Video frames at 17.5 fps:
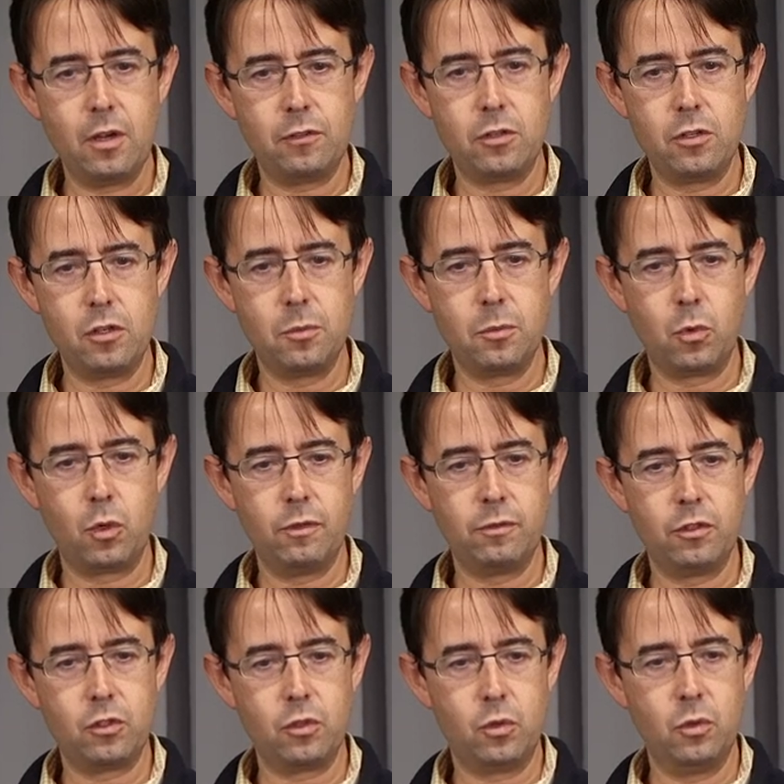you have to do more
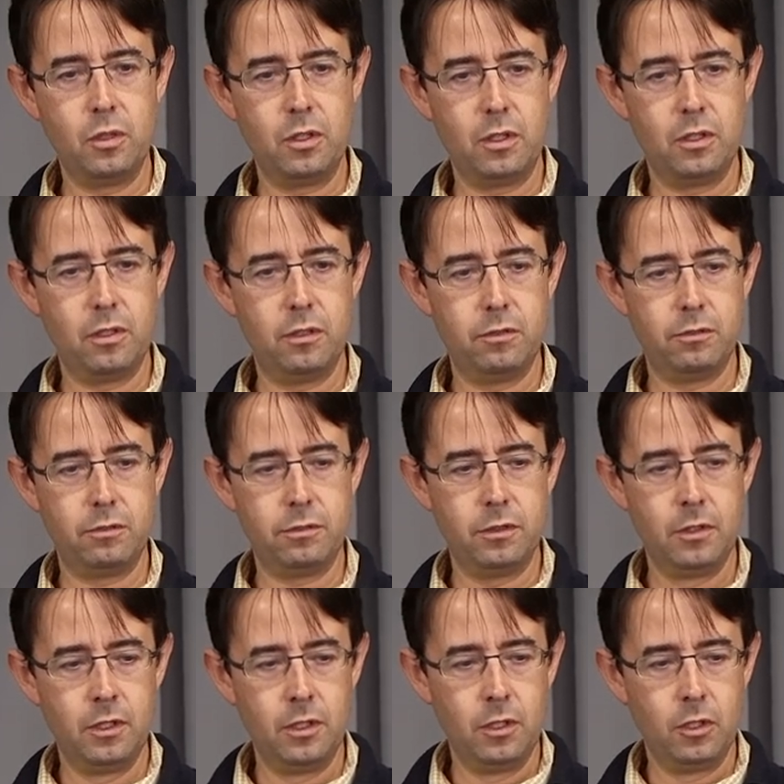of the tuning of
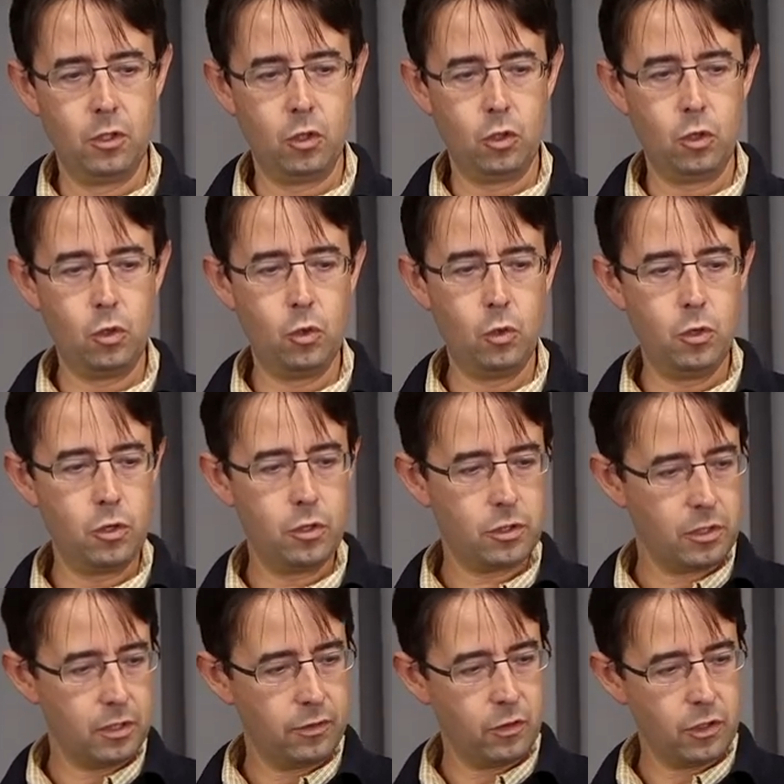who you're
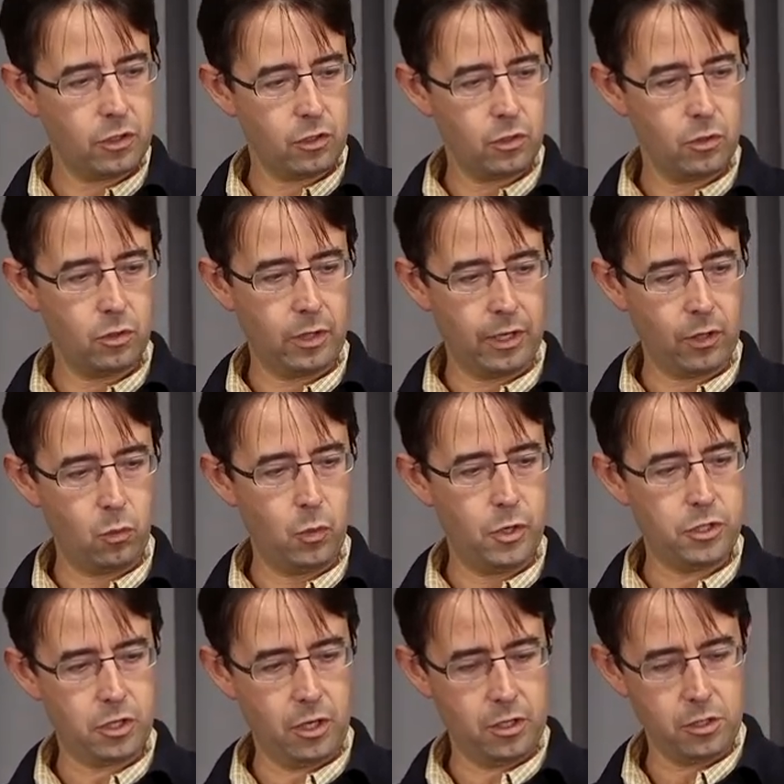delivering to, like
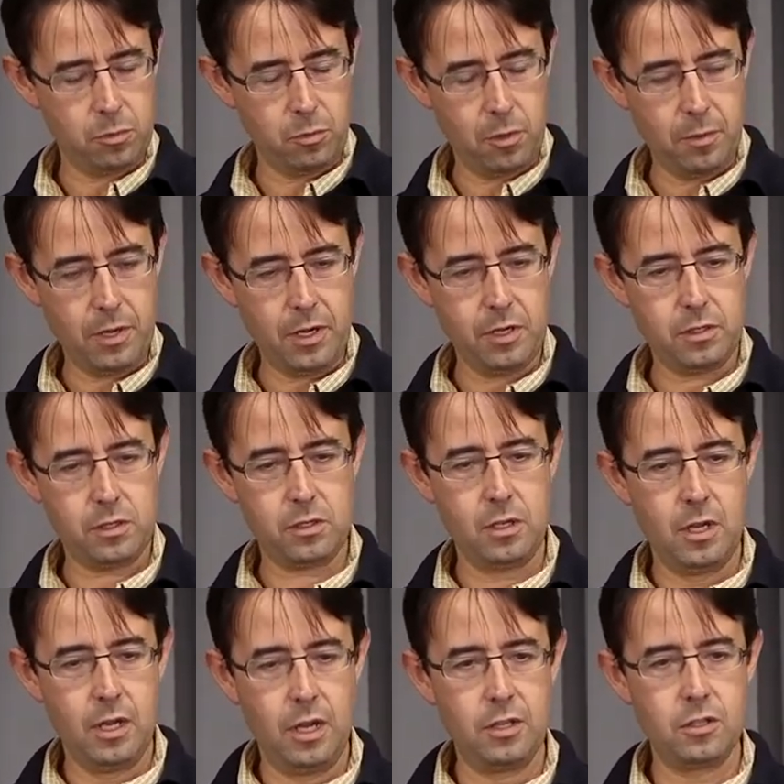which customer
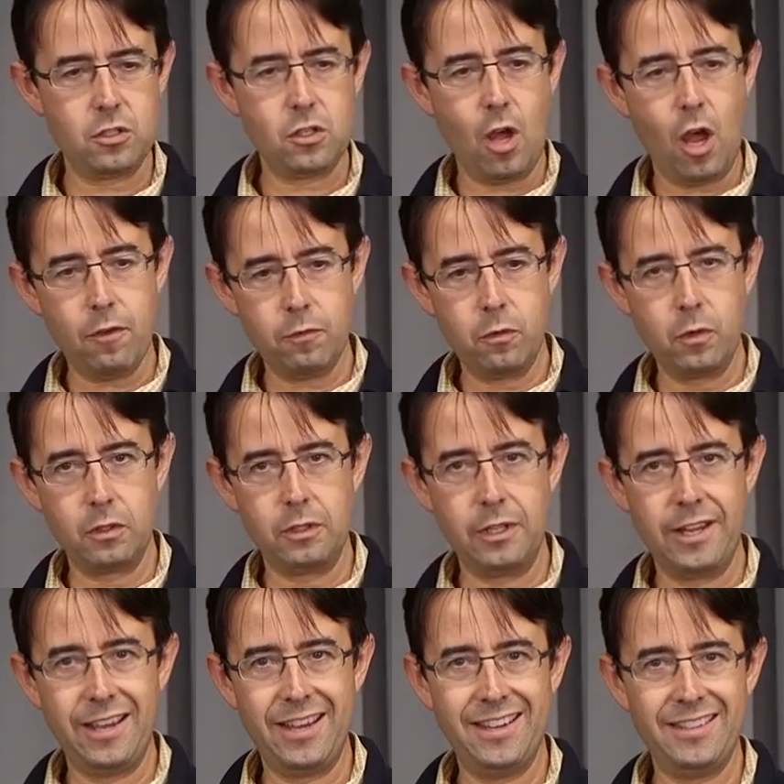base. In software
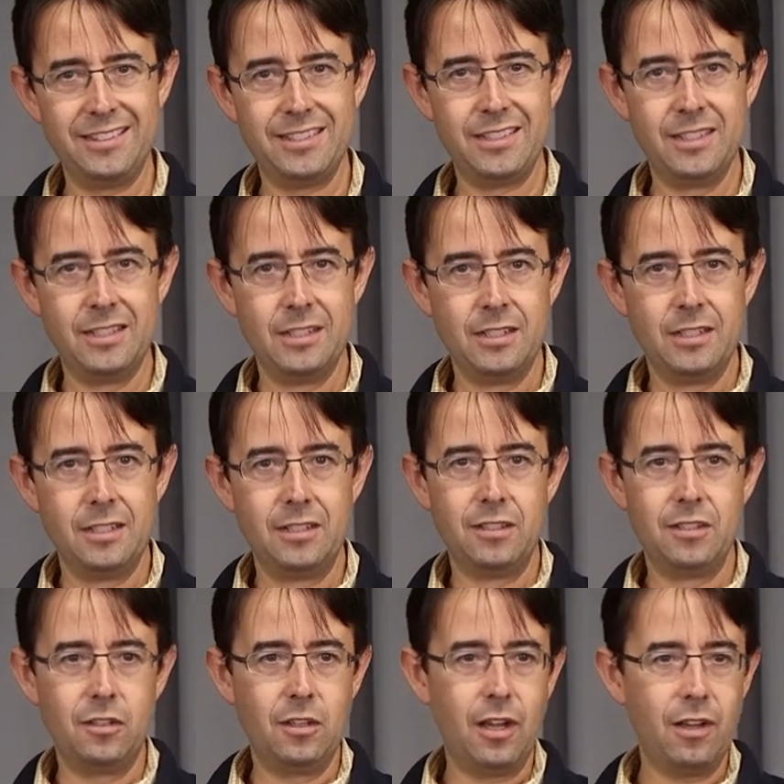land,
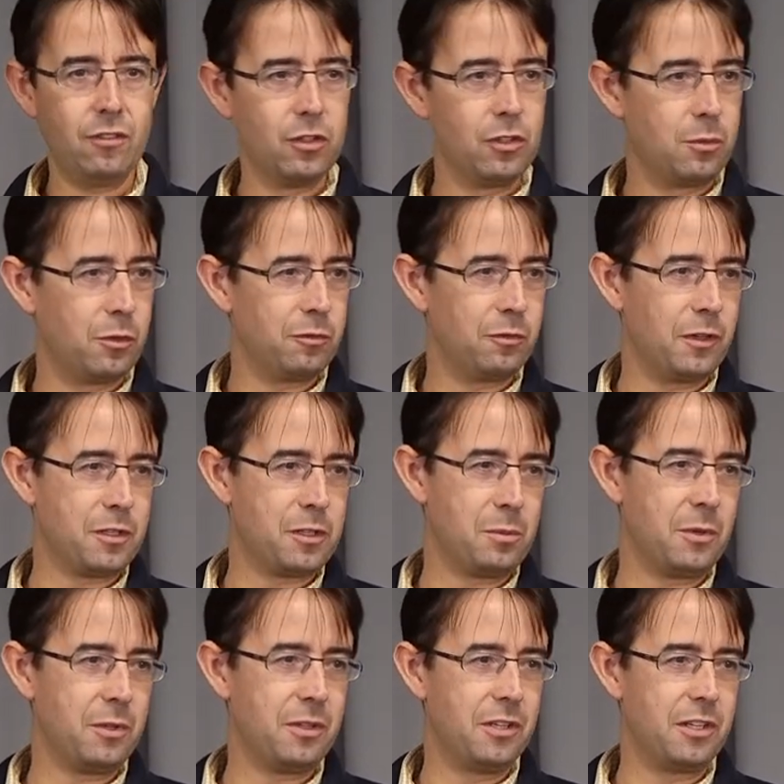you have a little more
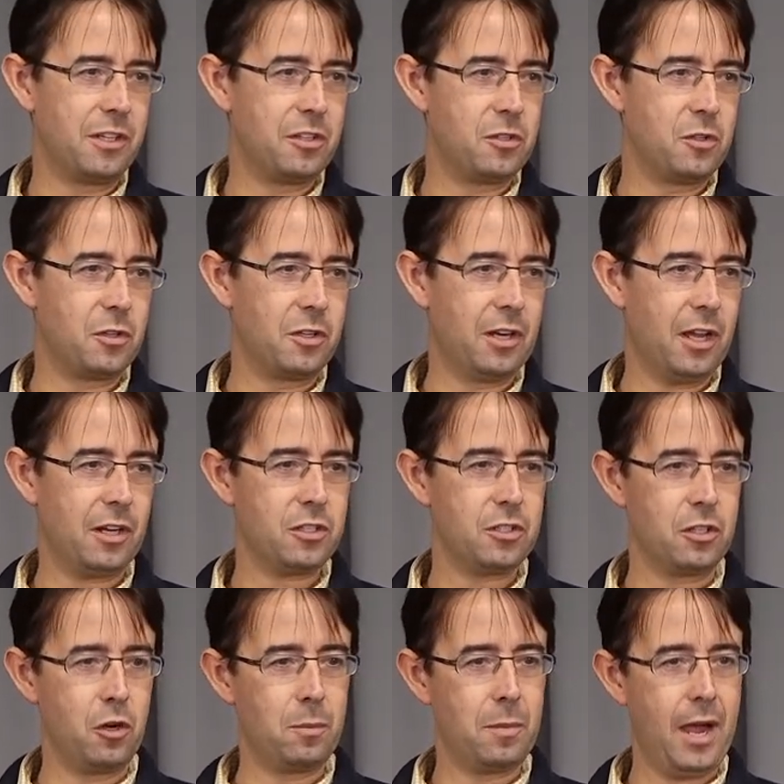flexibility because you can
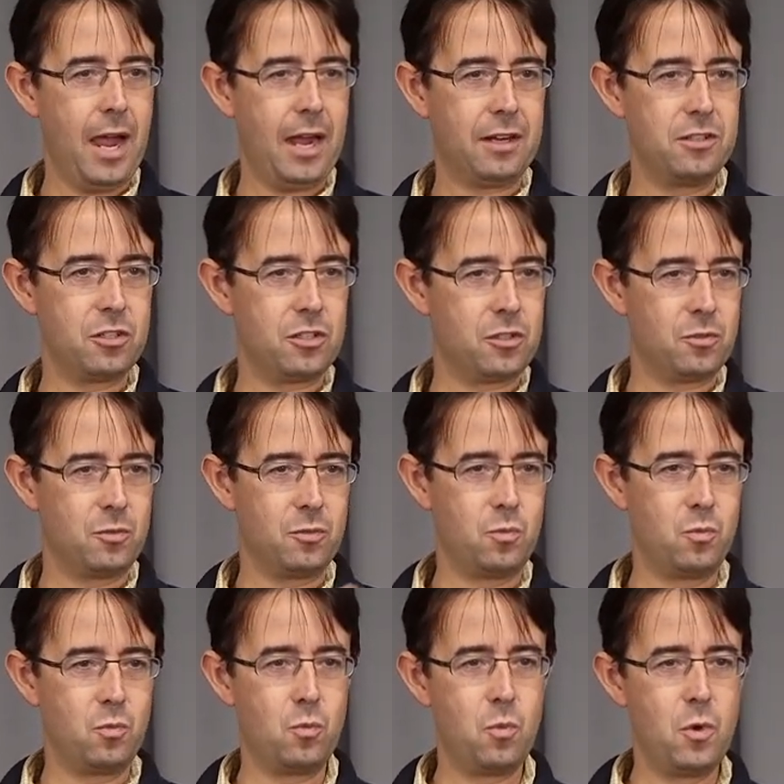actually go back and just
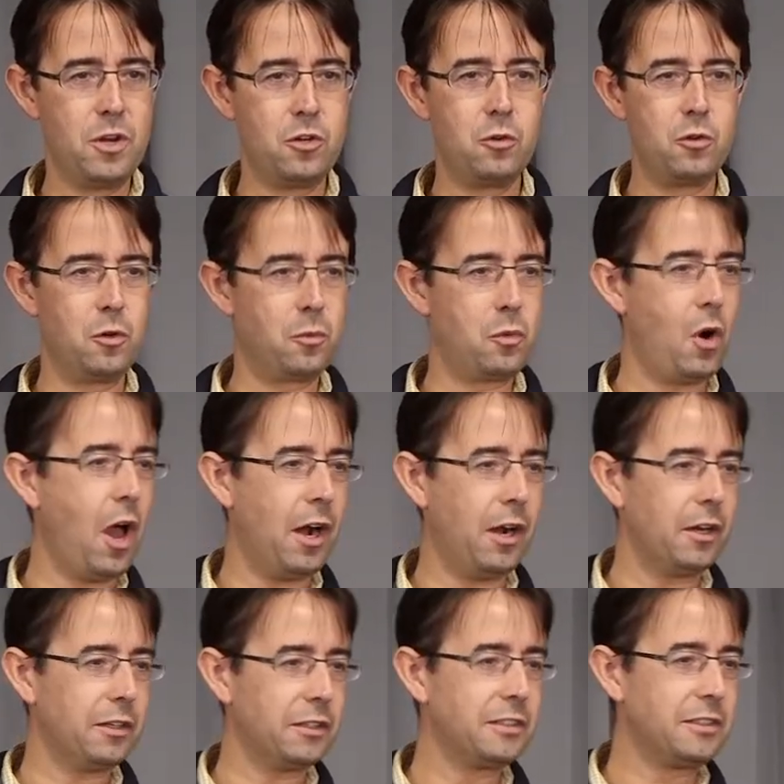redo your
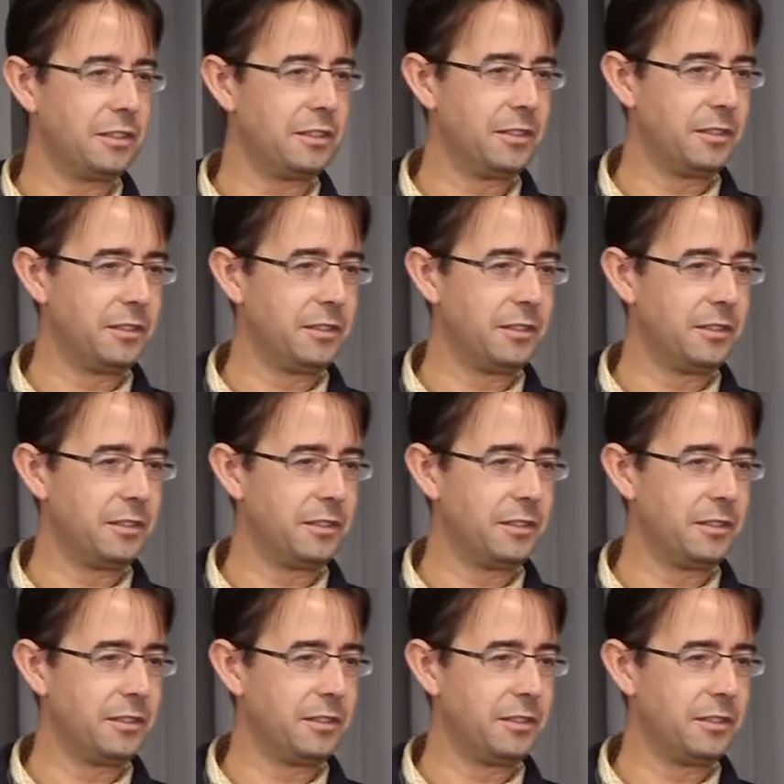product.